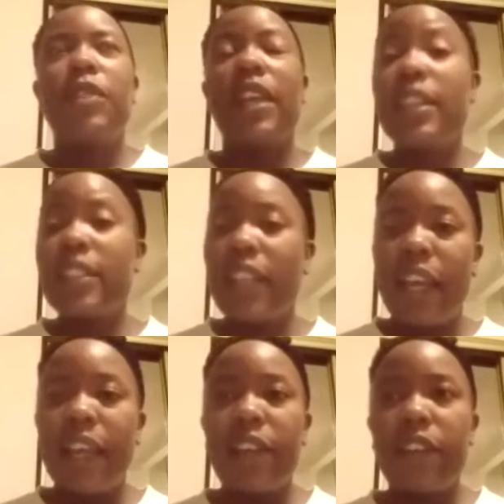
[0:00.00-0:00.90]
Things
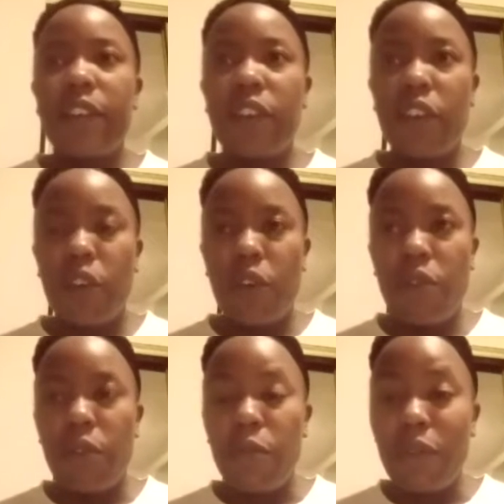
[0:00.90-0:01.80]
like,
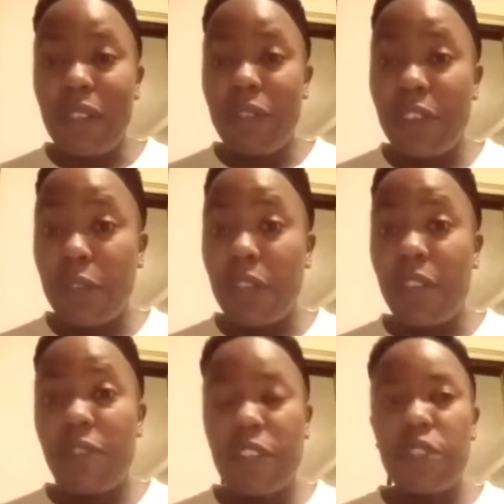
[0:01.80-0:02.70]
leafy
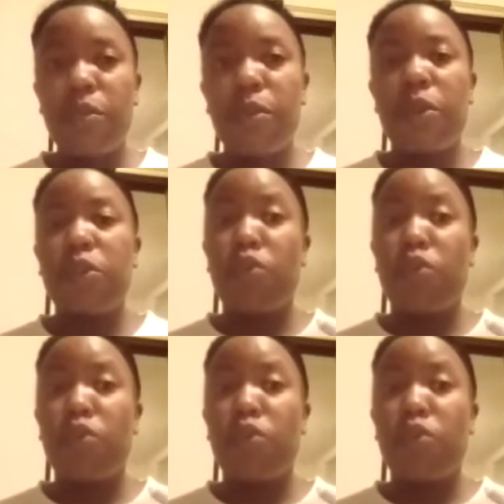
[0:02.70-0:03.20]
green vegetables,